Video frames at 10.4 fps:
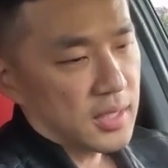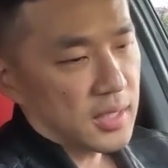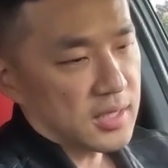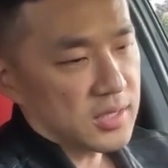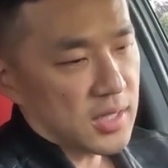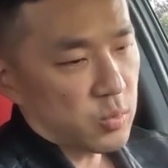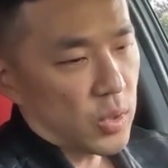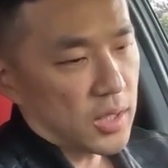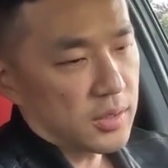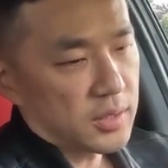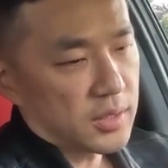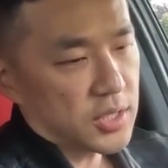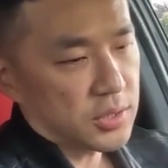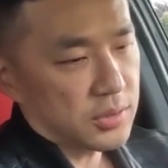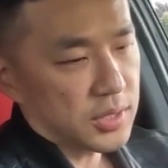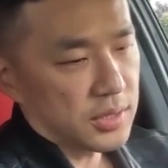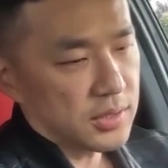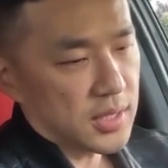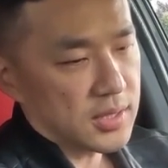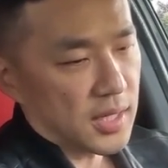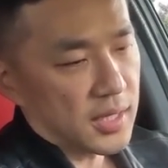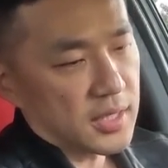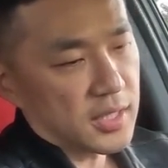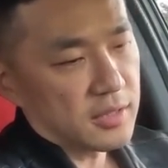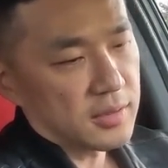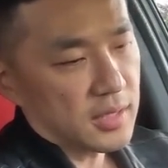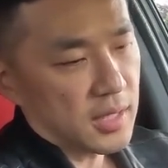And he says, what are the additional skill sets that I need?